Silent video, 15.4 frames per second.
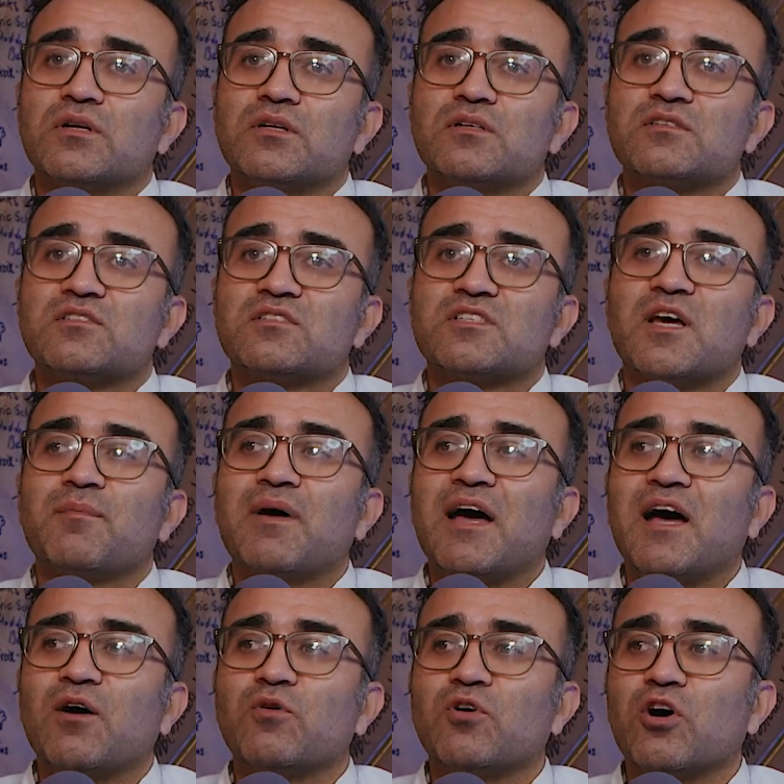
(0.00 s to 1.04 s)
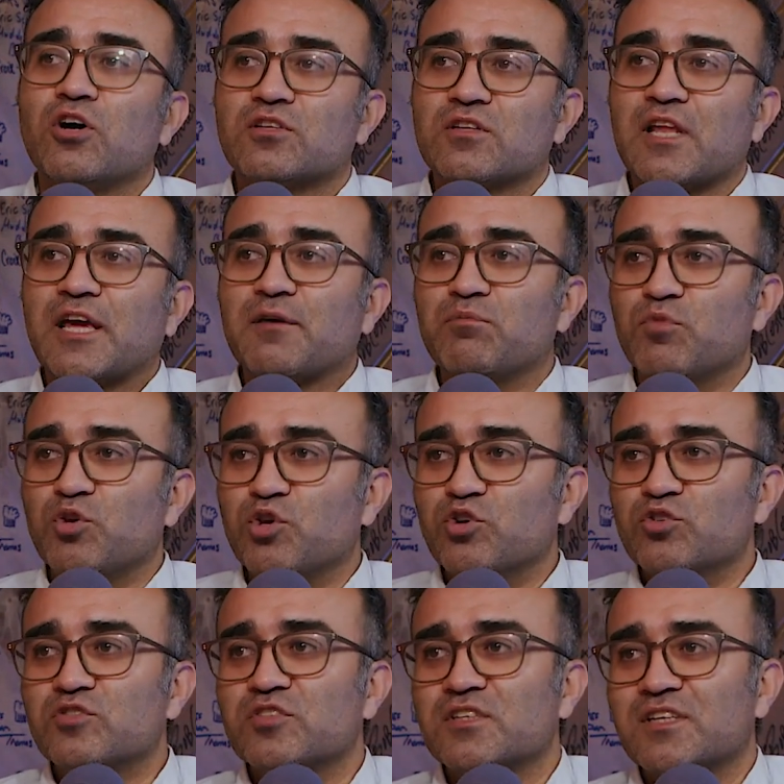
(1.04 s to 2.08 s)
somehow got like
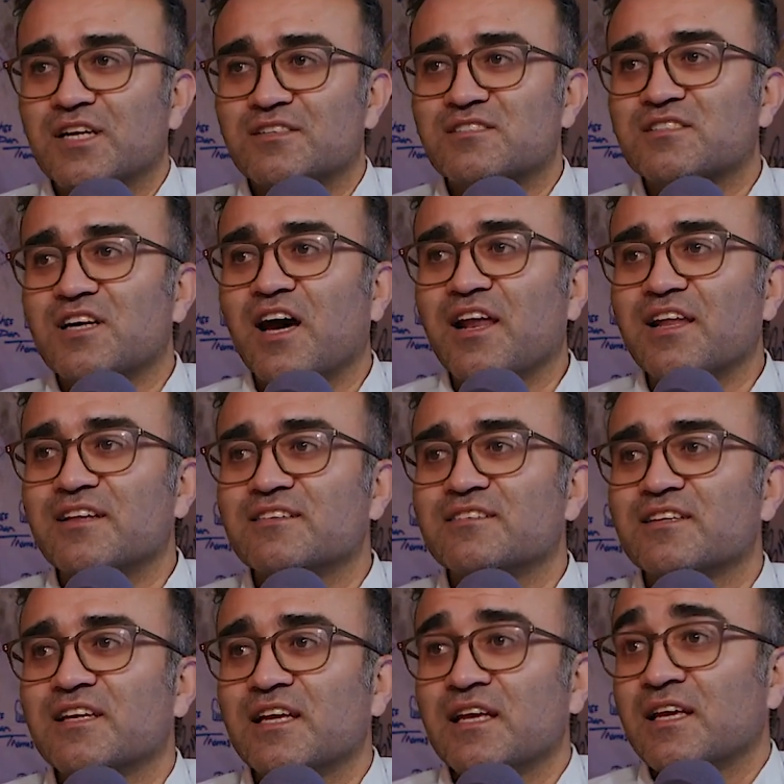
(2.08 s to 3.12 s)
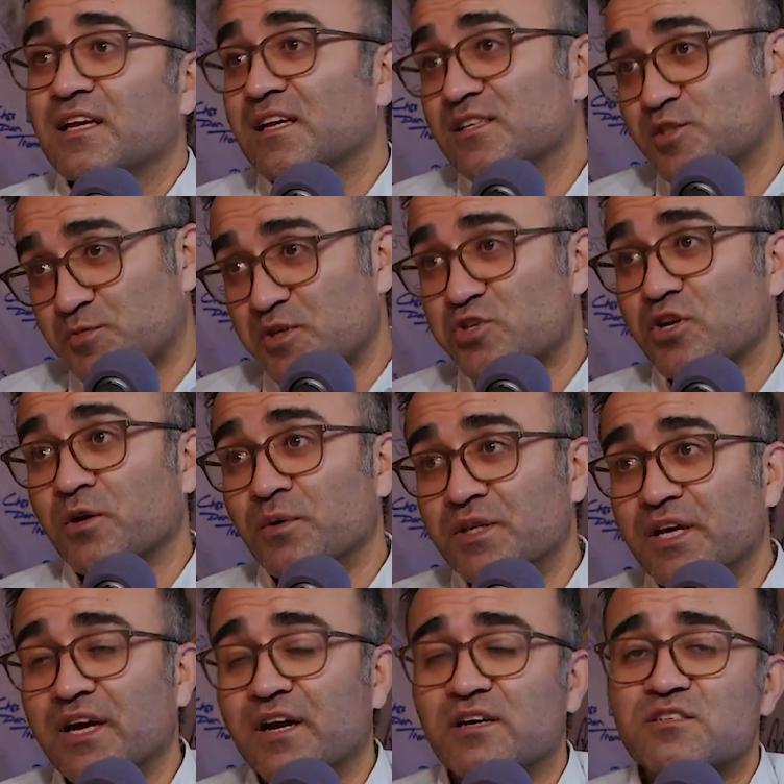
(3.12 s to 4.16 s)
mute and silent, especially with
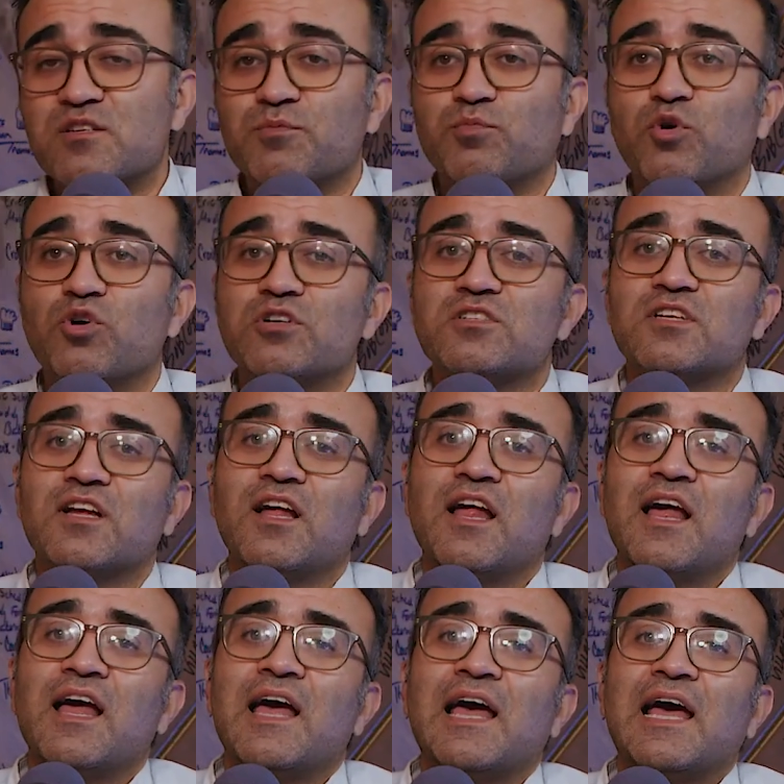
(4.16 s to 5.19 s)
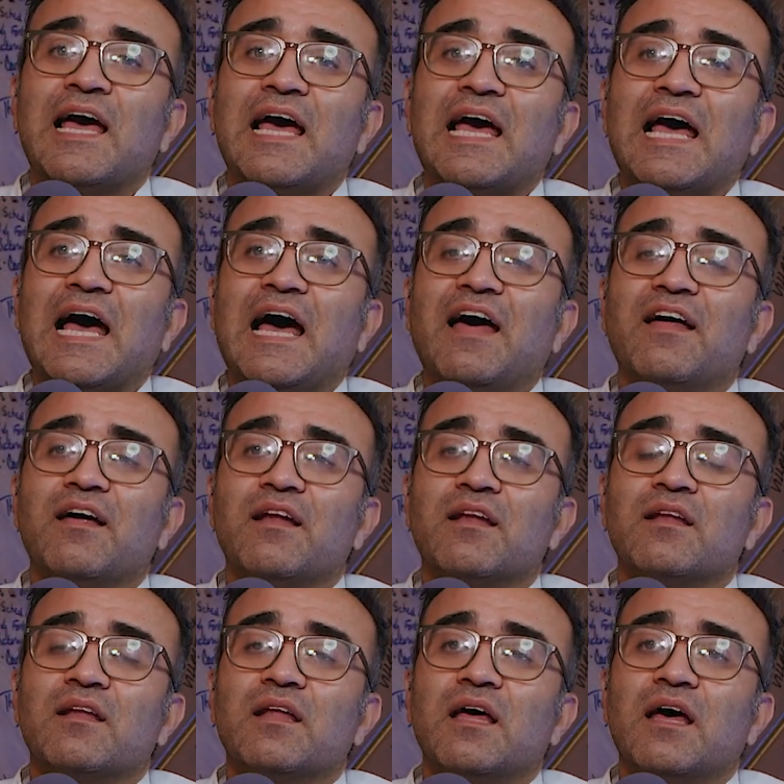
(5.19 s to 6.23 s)
the air support,
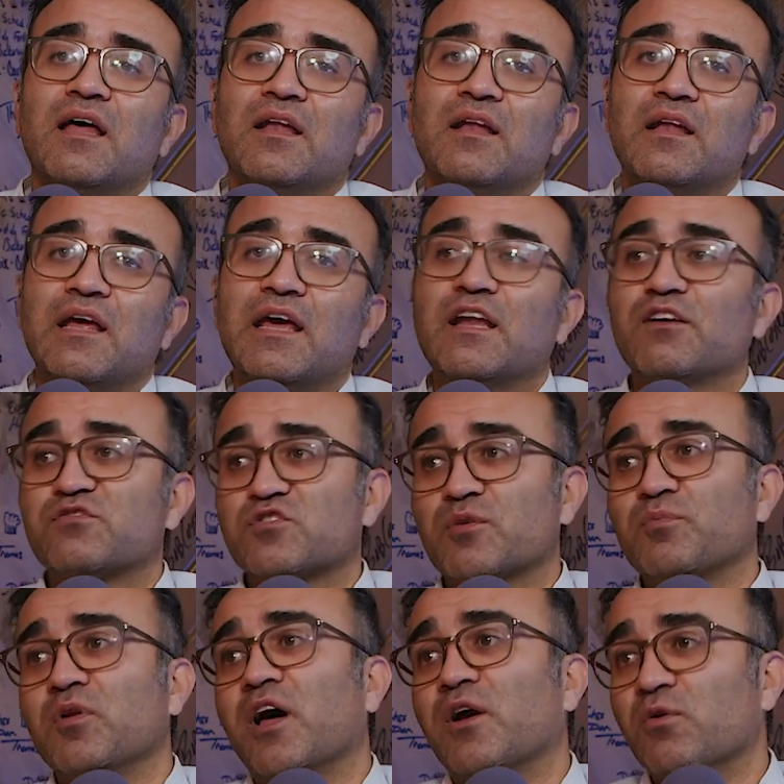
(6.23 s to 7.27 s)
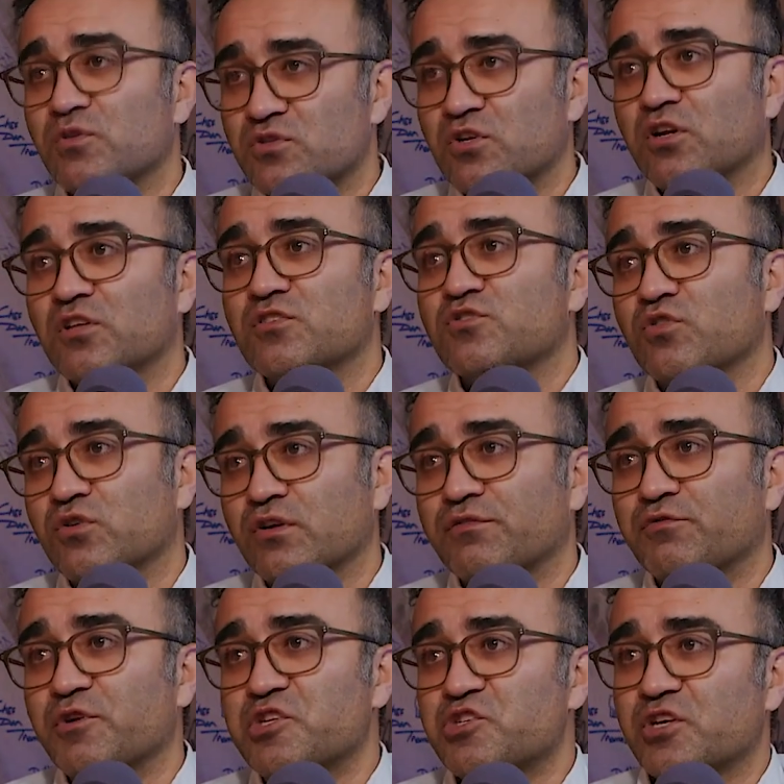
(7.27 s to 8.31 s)
and enough supply was not sort of
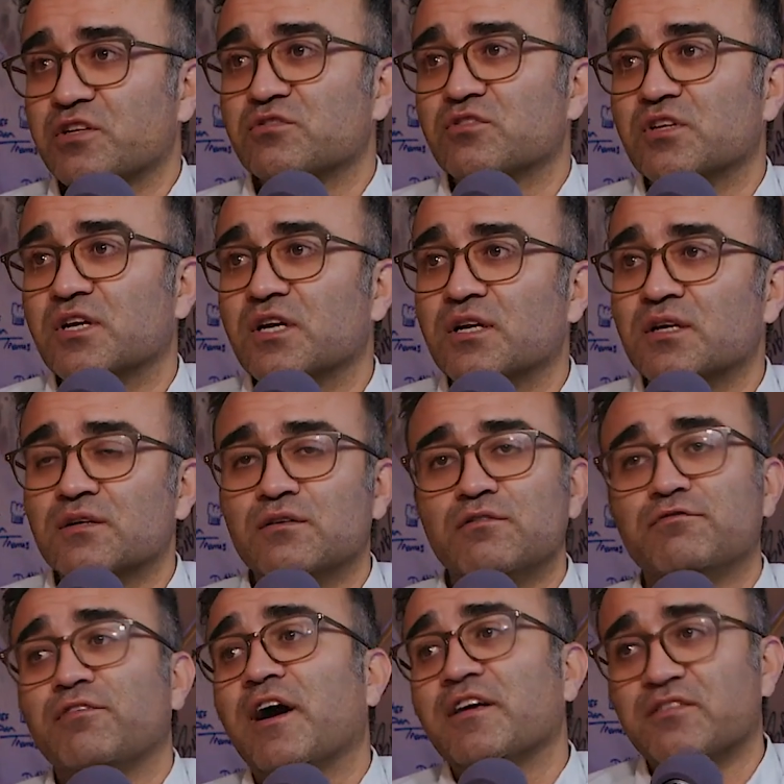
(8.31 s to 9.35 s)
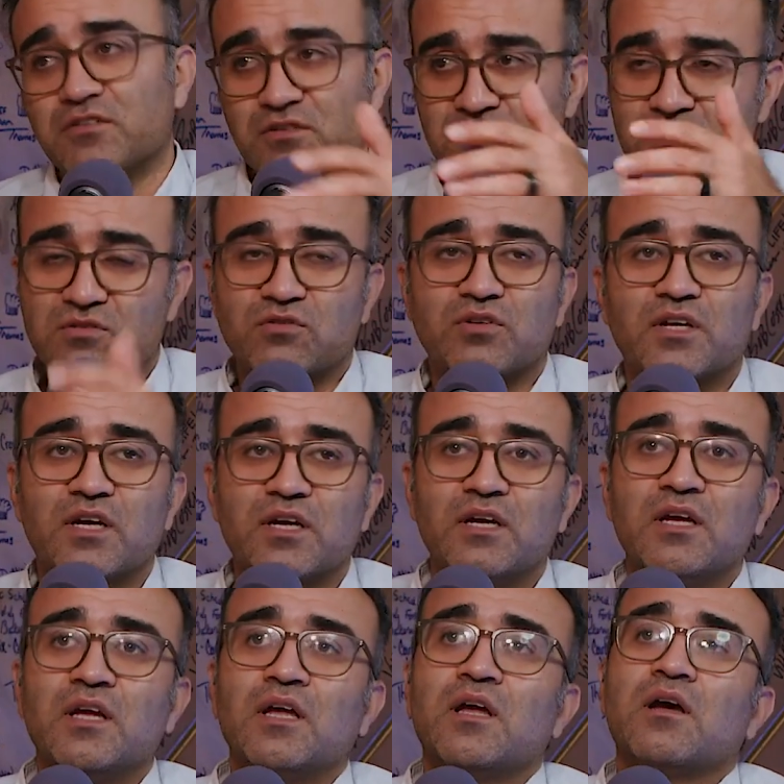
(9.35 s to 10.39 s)
reaching to the fighters, to the
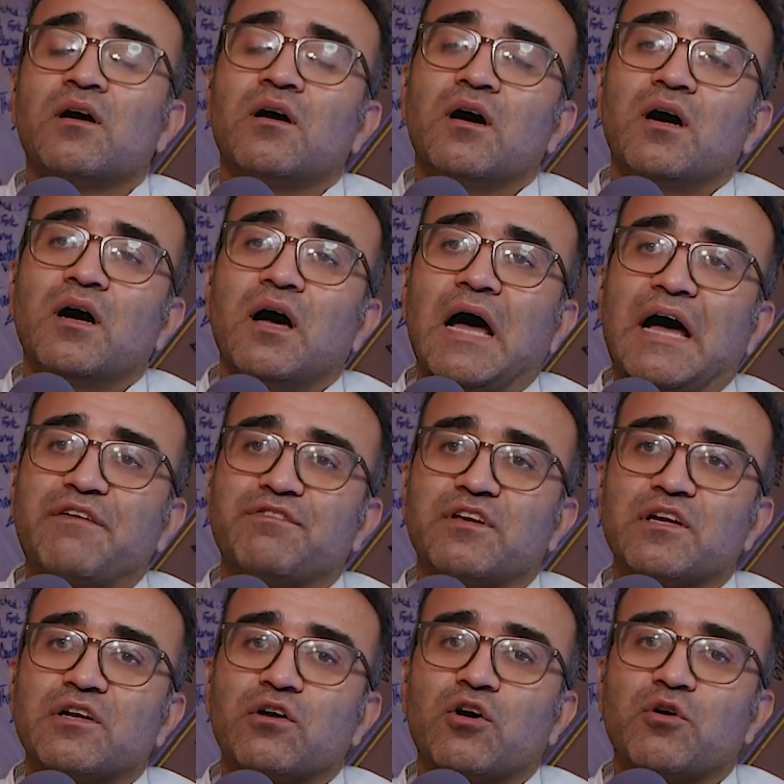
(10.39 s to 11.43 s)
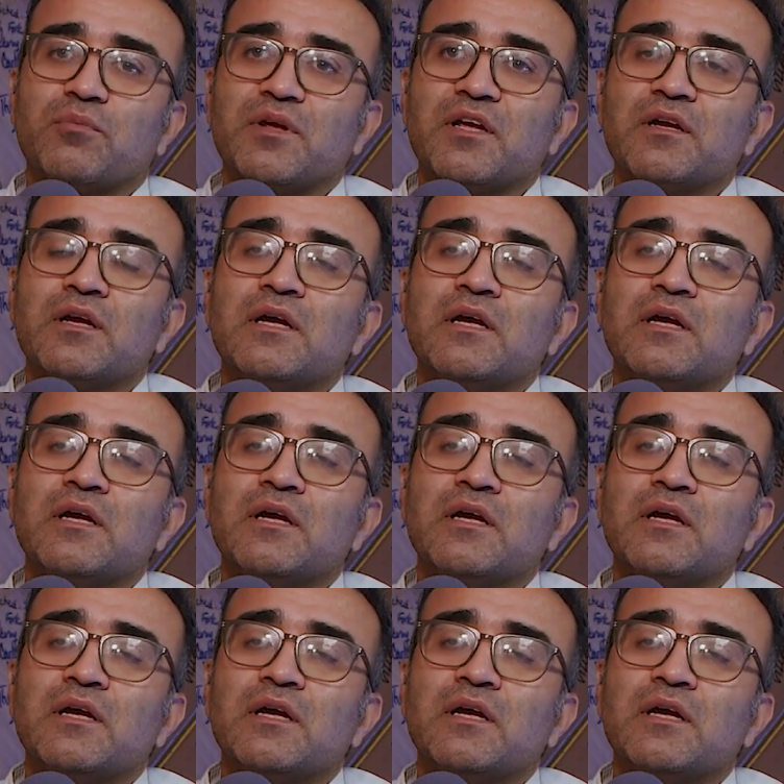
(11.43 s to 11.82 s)
Afghan army,